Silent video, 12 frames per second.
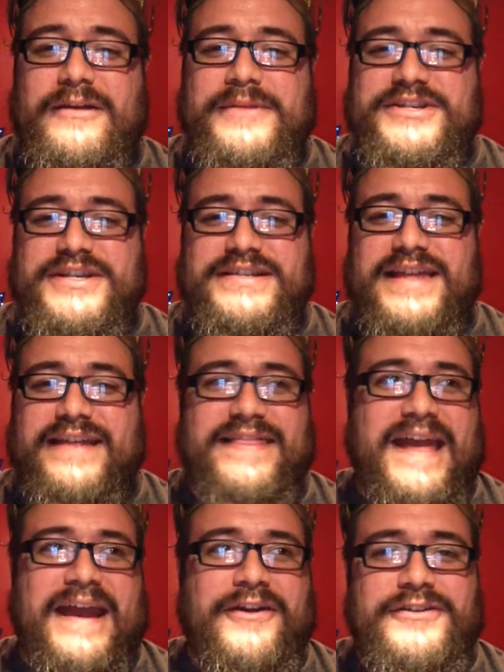I mean, she's like
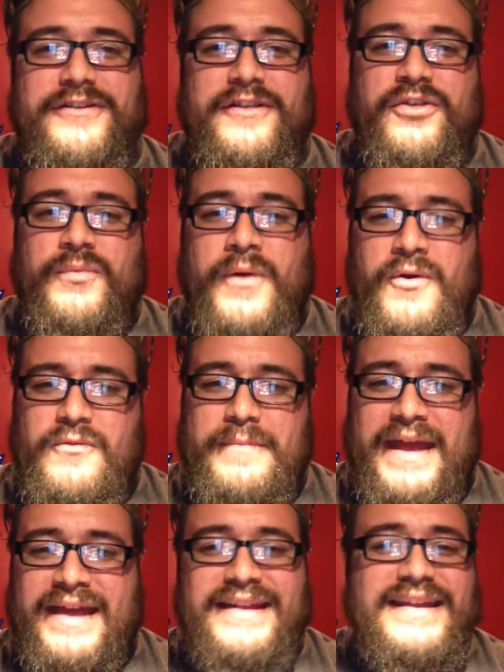the heir to the throne,
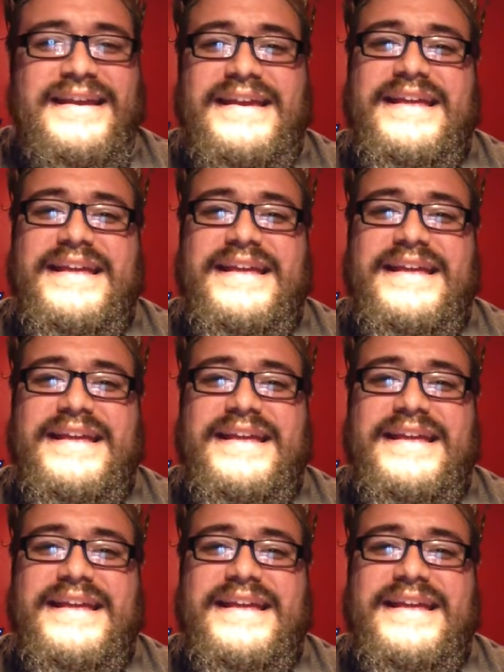man.